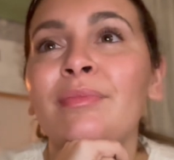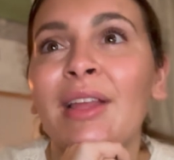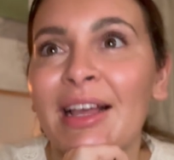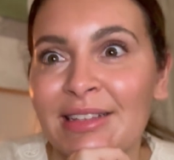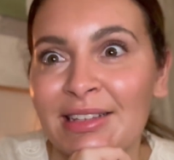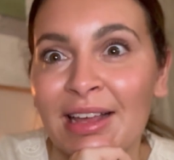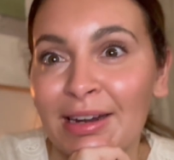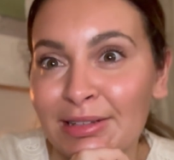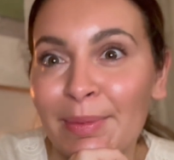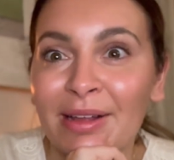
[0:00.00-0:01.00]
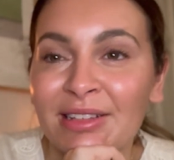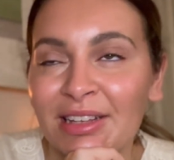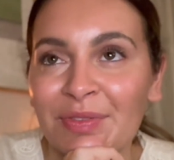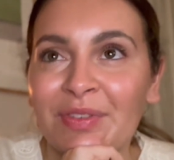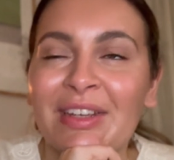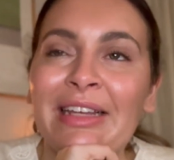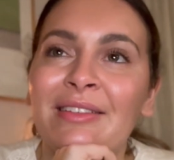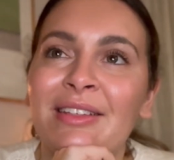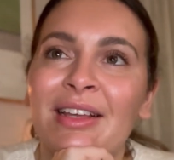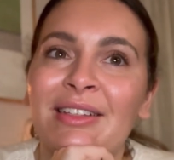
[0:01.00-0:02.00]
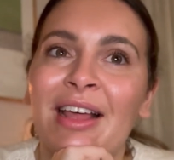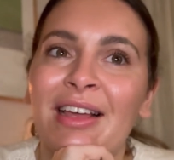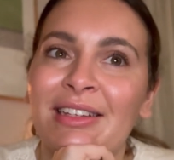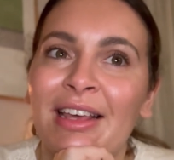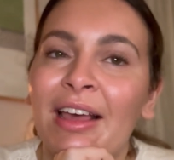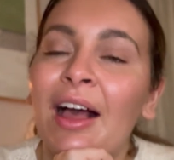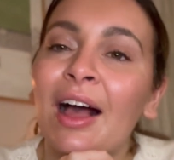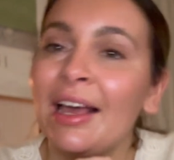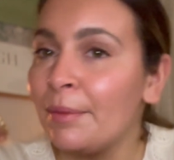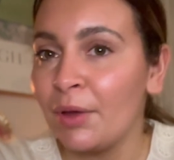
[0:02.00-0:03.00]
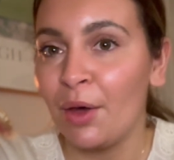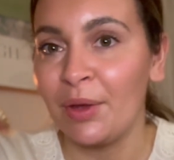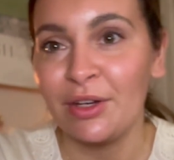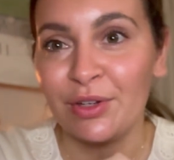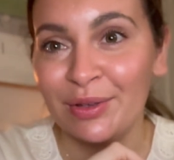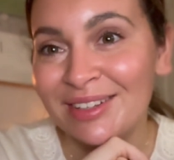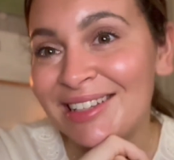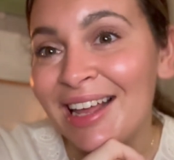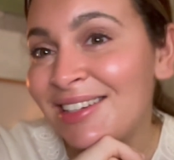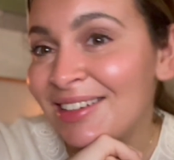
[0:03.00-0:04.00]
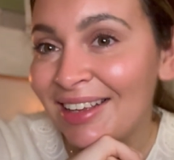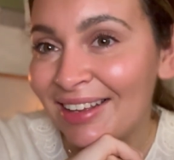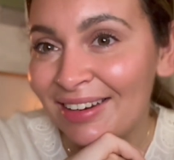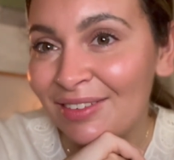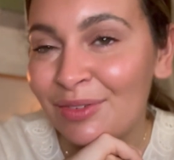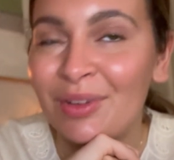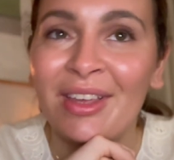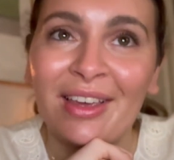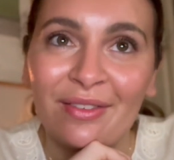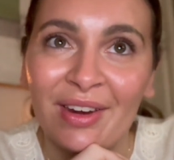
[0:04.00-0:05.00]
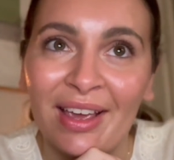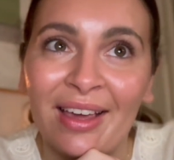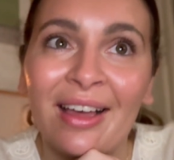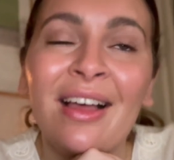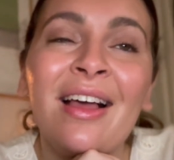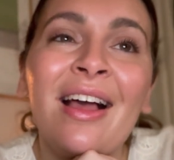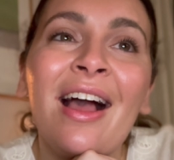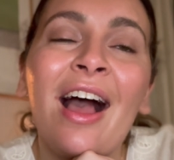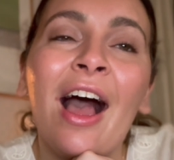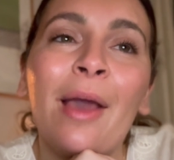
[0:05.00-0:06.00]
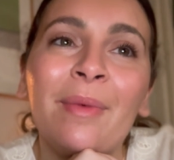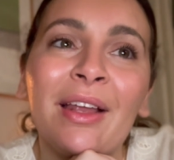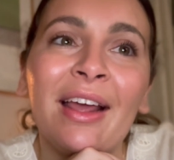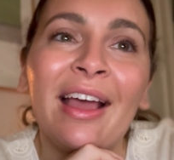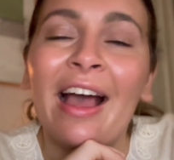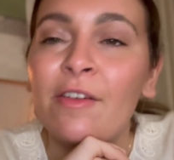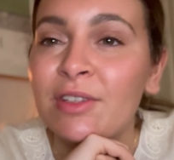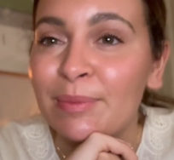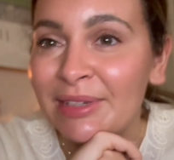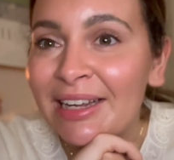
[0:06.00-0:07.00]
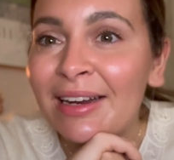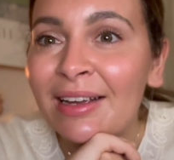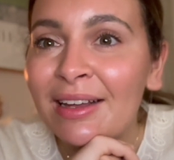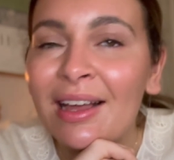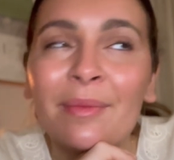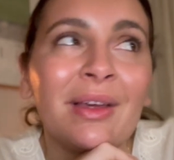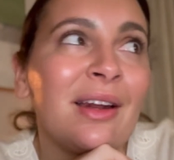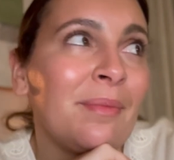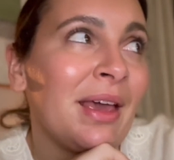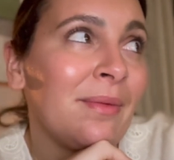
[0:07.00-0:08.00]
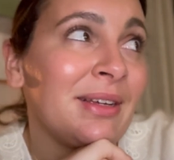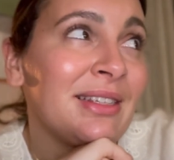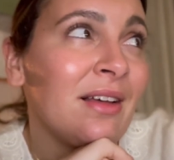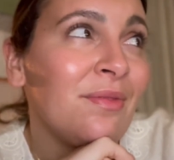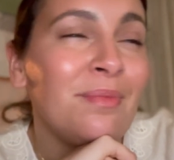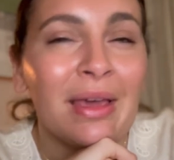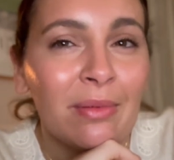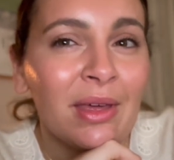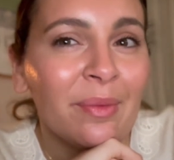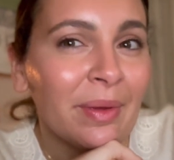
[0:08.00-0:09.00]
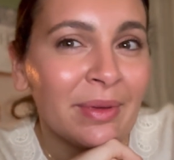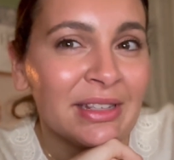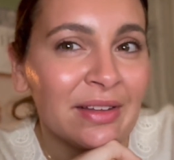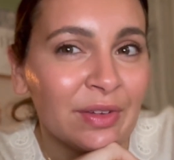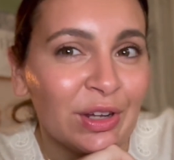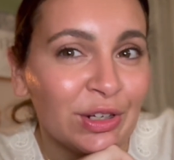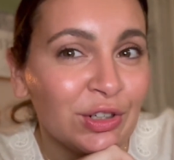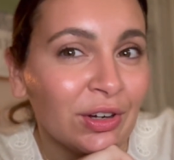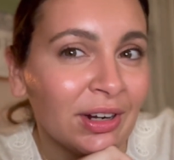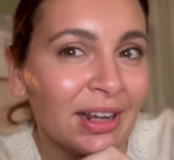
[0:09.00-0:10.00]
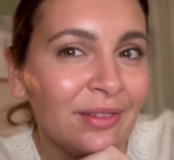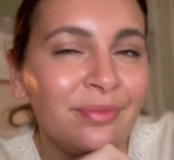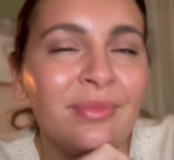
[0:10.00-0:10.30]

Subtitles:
as I said, it's about 6:15, 6:30. I am going to settle in for the evening. I'm gonna have some dinner. I'm gonna make myself, maybe I'll make myself a hot chocolate,